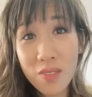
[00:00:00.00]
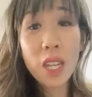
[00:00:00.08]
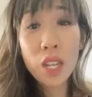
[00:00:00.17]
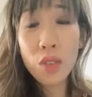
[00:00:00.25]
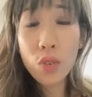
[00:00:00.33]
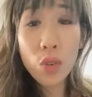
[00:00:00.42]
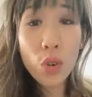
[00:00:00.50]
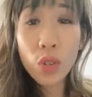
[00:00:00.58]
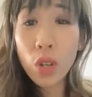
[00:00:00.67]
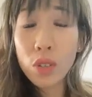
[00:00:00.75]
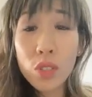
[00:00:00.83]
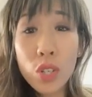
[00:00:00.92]
If you're not
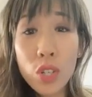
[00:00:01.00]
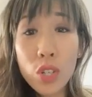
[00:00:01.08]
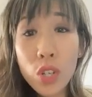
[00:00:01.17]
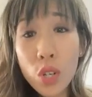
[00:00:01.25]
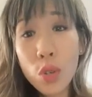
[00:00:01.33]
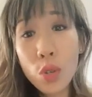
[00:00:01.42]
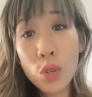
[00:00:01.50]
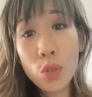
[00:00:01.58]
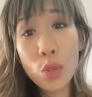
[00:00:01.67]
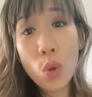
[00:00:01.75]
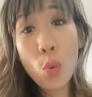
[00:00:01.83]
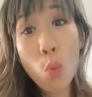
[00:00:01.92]
going to
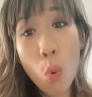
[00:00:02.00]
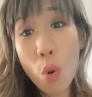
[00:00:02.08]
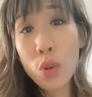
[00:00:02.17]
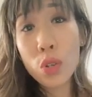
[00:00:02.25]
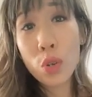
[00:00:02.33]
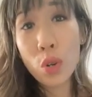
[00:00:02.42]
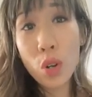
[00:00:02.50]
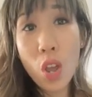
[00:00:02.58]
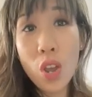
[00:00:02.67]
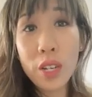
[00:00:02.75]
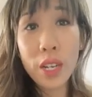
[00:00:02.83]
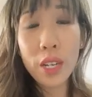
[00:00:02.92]
use what you're
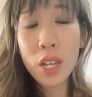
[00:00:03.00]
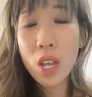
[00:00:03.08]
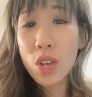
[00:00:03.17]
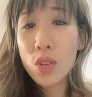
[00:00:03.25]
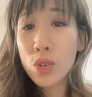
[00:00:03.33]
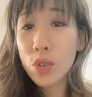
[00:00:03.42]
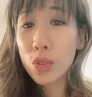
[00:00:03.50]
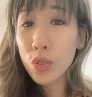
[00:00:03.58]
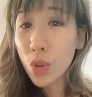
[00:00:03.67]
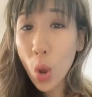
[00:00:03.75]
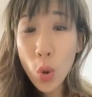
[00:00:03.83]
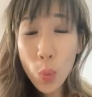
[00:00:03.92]
learning, you're
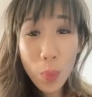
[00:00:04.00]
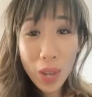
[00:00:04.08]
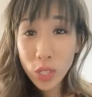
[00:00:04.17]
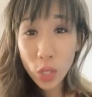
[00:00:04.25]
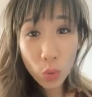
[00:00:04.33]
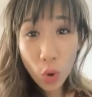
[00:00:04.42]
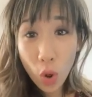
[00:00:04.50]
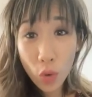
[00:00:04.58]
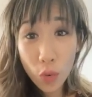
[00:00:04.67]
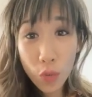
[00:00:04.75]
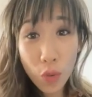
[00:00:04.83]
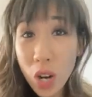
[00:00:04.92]
no better
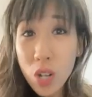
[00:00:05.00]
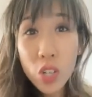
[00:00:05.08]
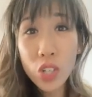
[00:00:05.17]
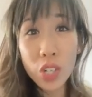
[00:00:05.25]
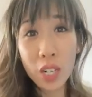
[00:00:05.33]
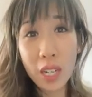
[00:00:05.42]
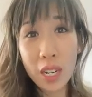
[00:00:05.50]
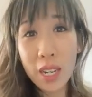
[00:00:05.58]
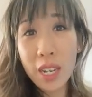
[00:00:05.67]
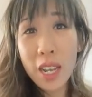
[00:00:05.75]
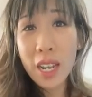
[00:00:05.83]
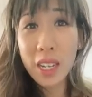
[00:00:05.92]
off
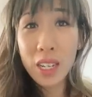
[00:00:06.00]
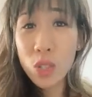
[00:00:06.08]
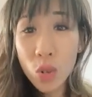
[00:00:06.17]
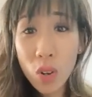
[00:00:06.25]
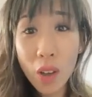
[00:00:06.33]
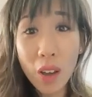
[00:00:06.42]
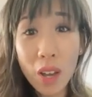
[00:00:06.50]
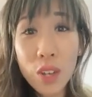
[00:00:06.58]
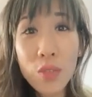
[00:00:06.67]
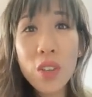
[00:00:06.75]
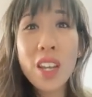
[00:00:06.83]
functionally in your life